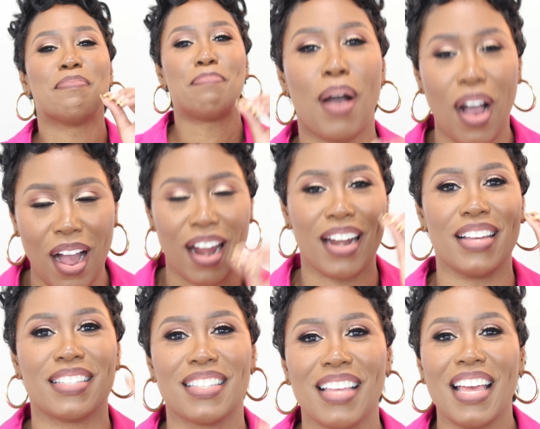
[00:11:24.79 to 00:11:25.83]

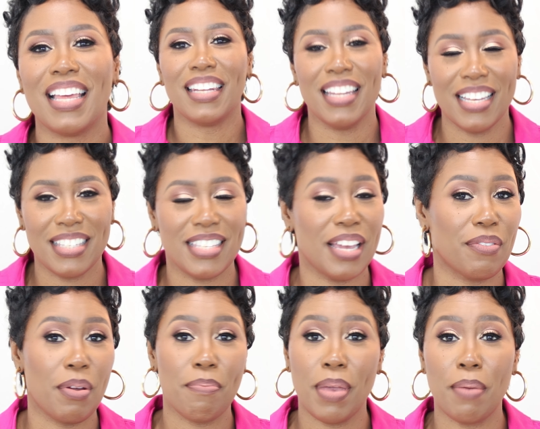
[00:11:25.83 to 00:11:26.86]
Bars. Listen,
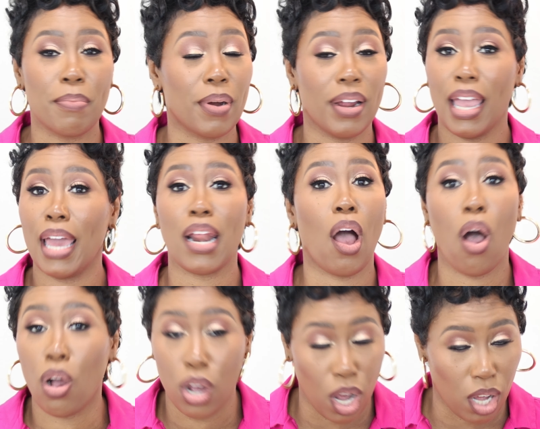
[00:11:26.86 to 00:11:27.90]
remember, at
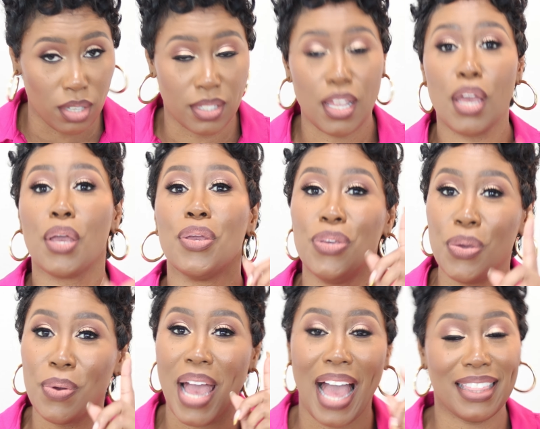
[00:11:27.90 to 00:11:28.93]
all costs,
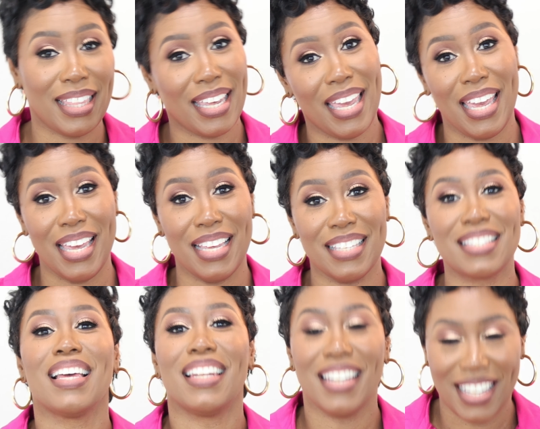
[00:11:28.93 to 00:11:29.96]
you got the
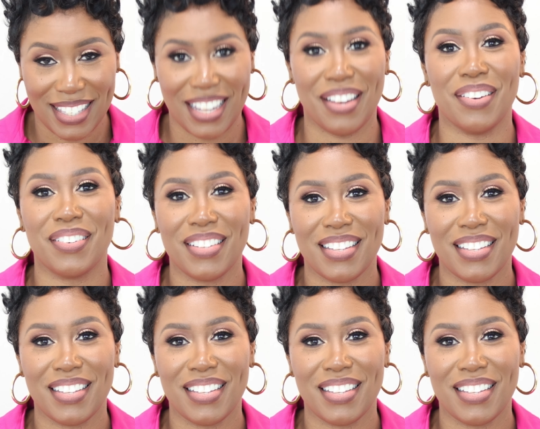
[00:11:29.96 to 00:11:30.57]
keys. Let's go.